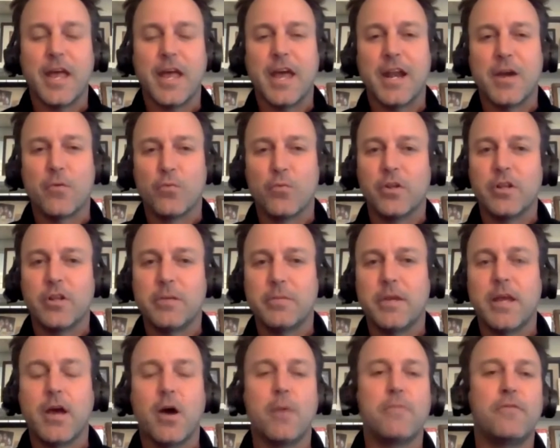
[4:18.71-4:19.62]
can I really
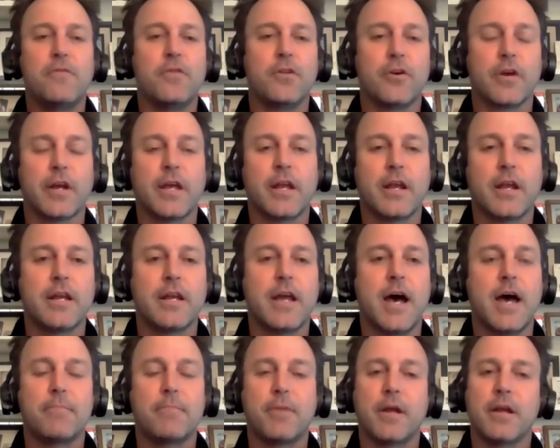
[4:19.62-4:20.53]
be helpful or can I not?